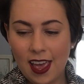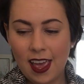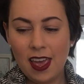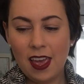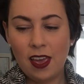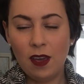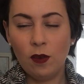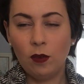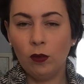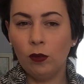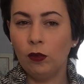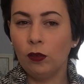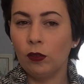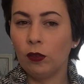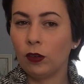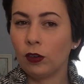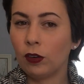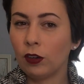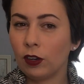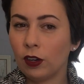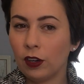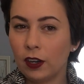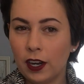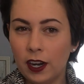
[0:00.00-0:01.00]
it
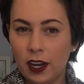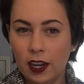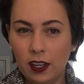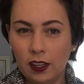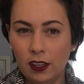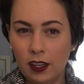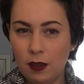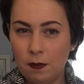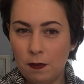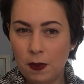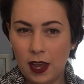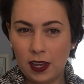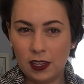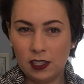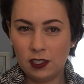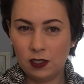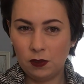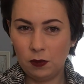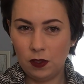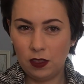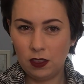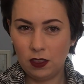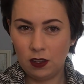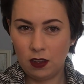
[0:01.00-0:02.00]
really
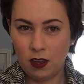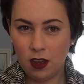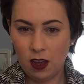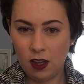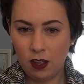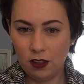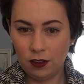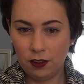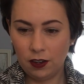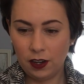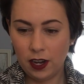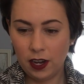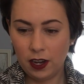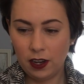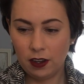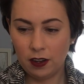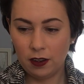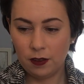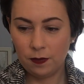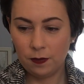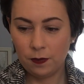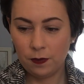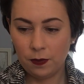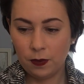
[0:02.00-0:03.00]
messed with the coloring.